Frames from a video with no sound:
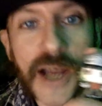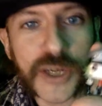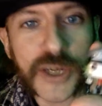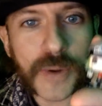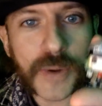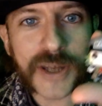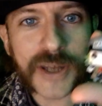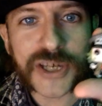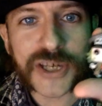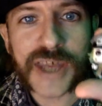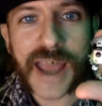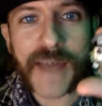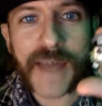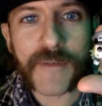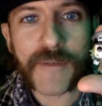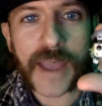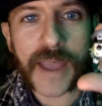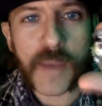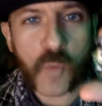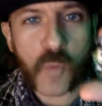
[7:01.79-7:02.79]
I do actually
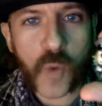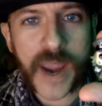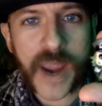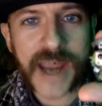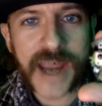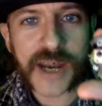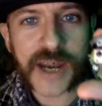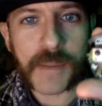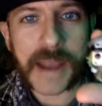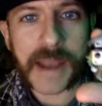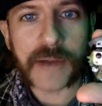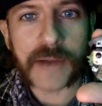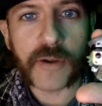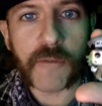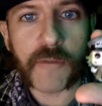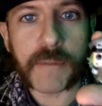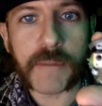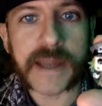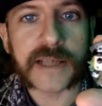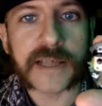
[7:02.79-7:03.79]
have a weird amount
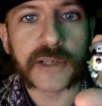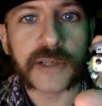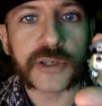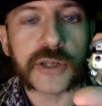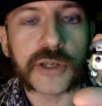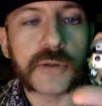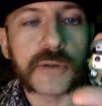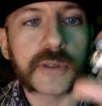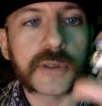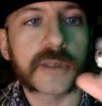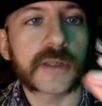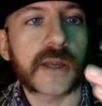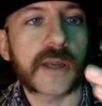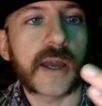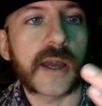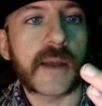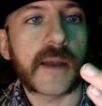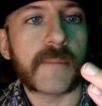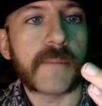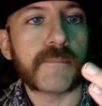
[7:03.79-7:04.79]
of Beetlejuice
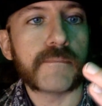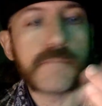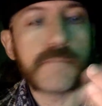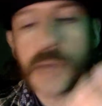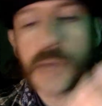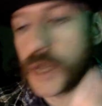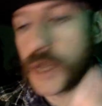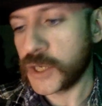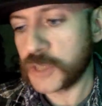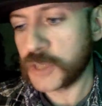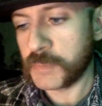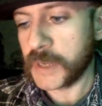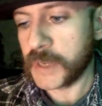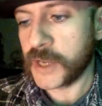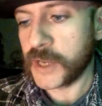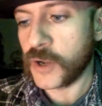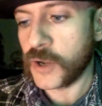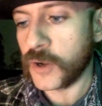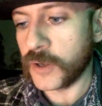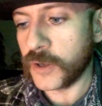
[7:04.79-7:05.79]
merch
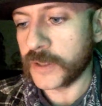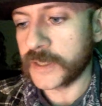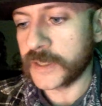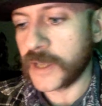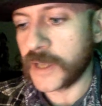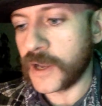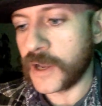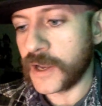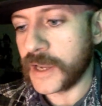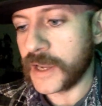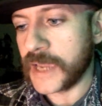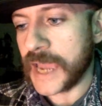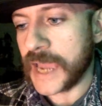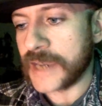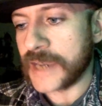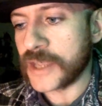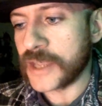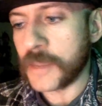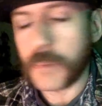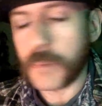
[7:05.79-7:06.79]
because I
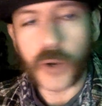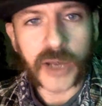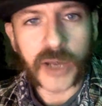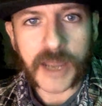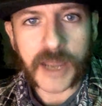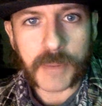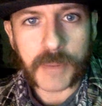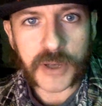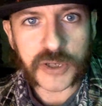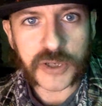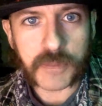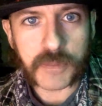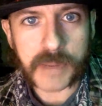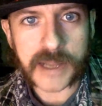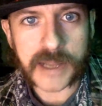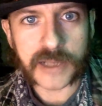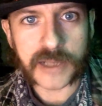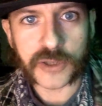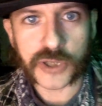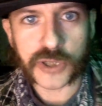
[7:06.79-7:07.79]
ended up pulling a bunch of
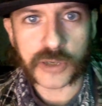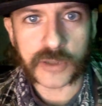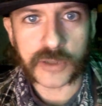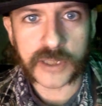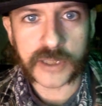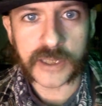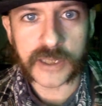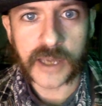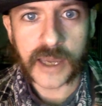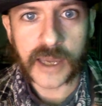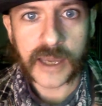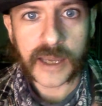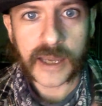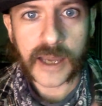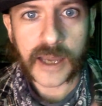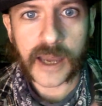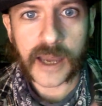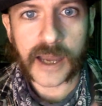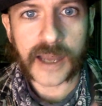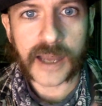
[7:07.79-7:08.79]
Beetlejuice
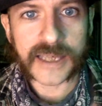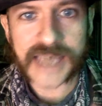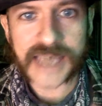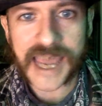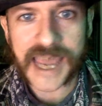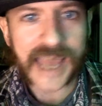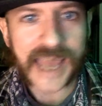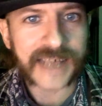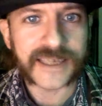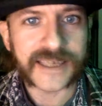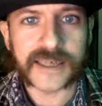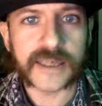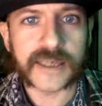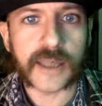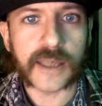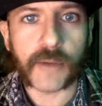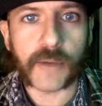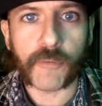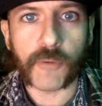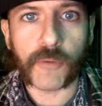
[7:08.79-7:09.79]
tags and
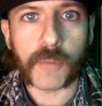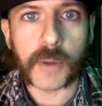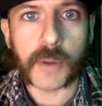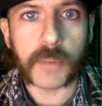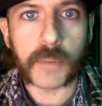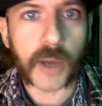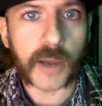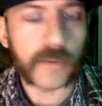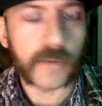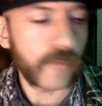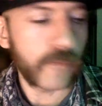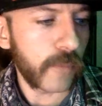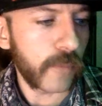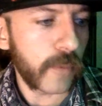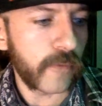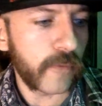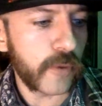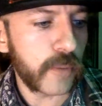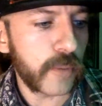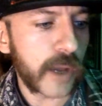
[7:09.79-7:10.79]
stuff from
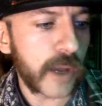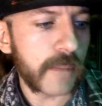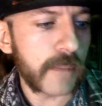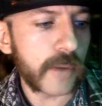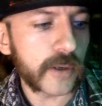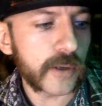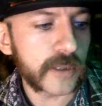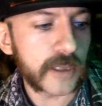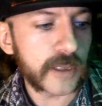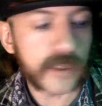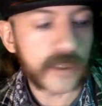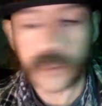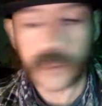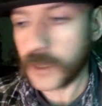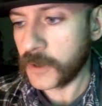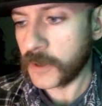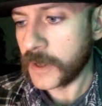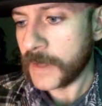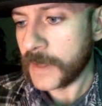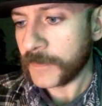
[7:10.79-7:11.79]
a few blind boxes,
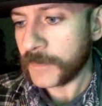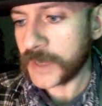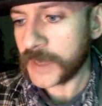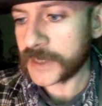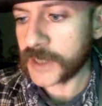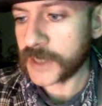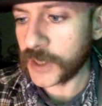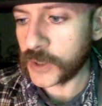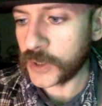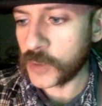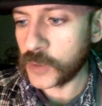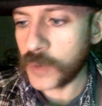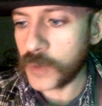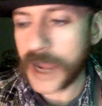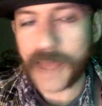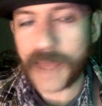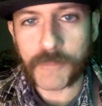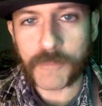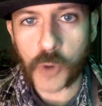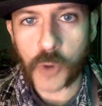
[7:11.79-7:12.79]
so that's kind of cool.
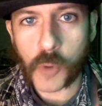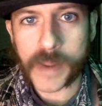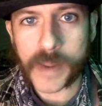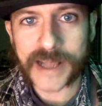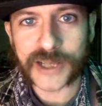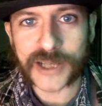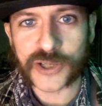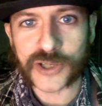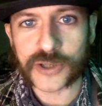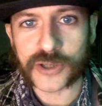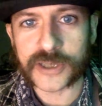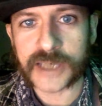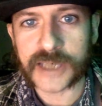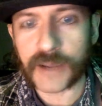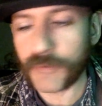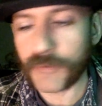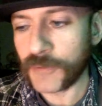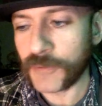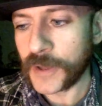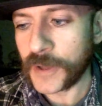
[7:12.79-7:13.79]
I have more Beetlejuice
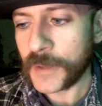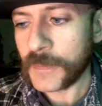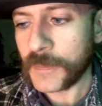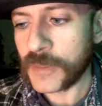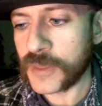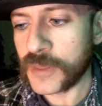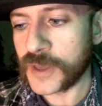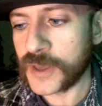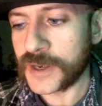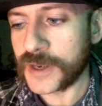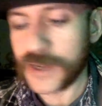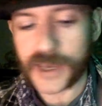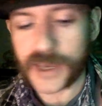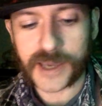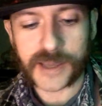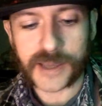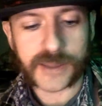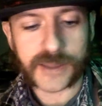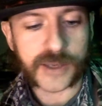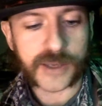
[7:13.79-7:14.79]
stuff
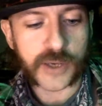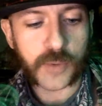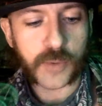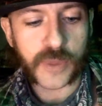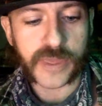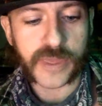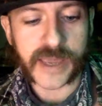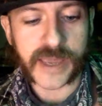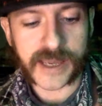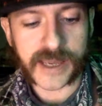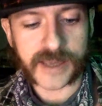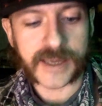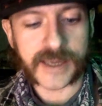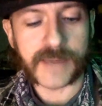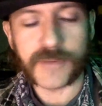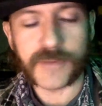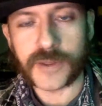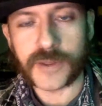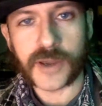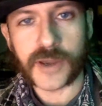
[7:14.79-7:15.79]
than you would think,
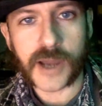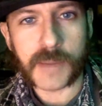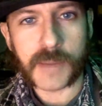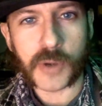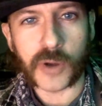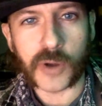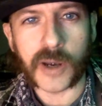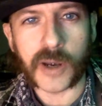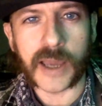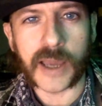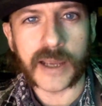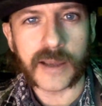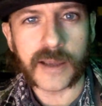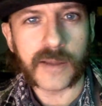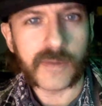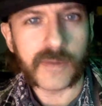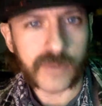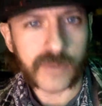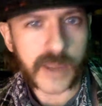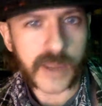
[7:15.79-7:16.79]
given that I'm not like
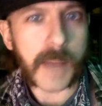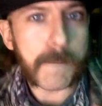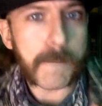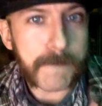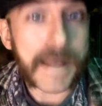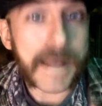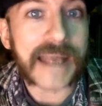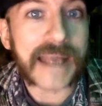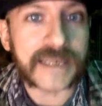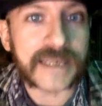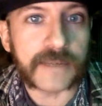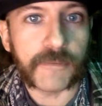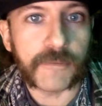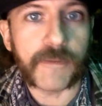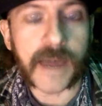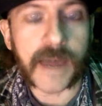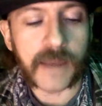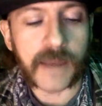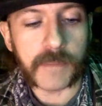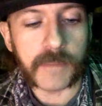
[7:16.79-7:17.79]
a massive
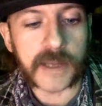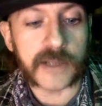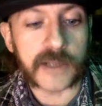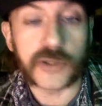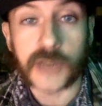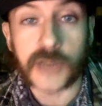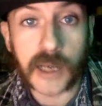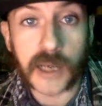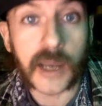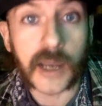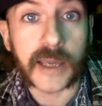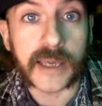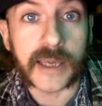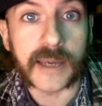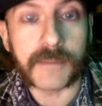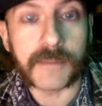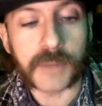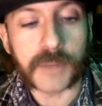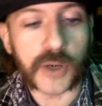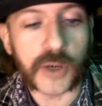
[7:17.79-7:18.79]
fan of Beetlejuice. I like
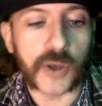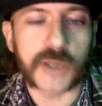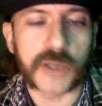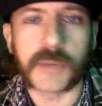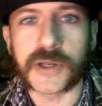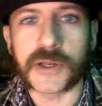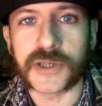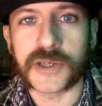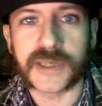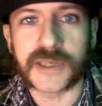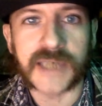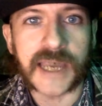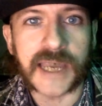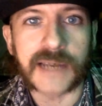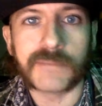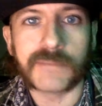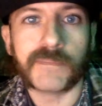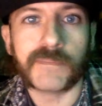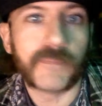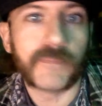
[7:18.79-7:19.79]
it, but not as much as,
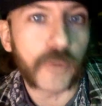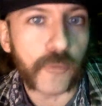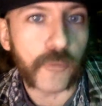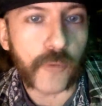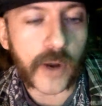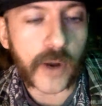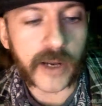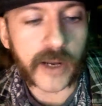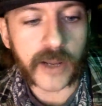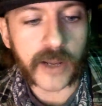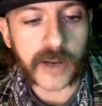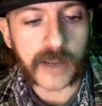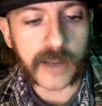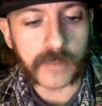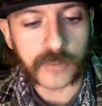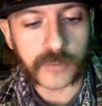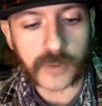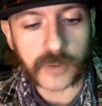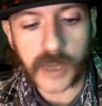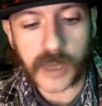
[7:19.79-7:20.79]
say, Friday on
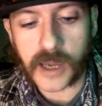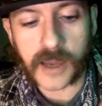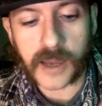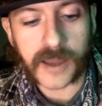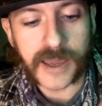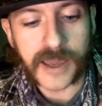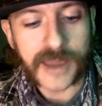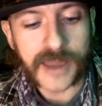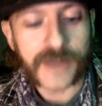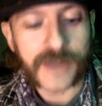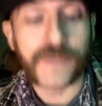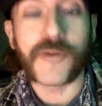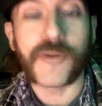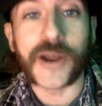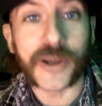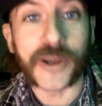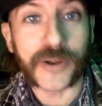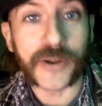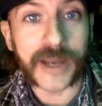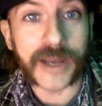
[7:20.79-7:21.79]
Elm
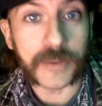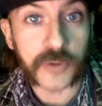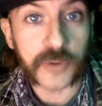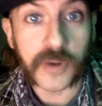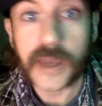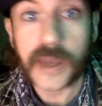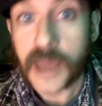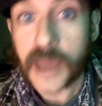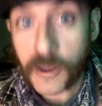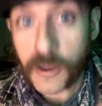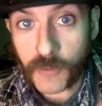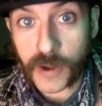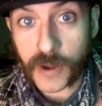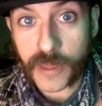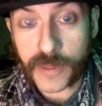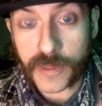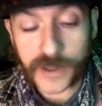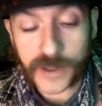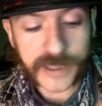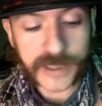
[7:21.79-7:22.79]
Street,
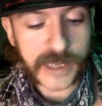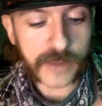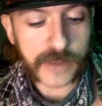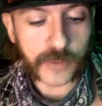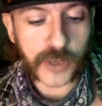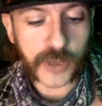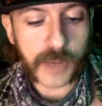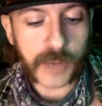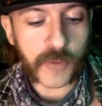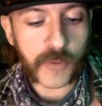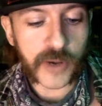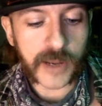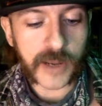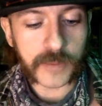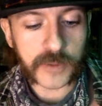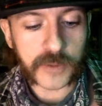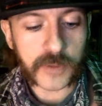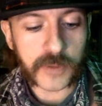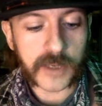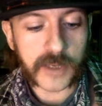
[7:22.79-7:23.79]
Friday the 13th, or Nightmare on
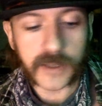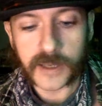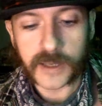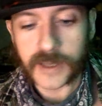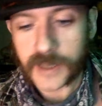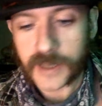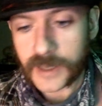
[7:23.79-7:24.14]
Elm Street.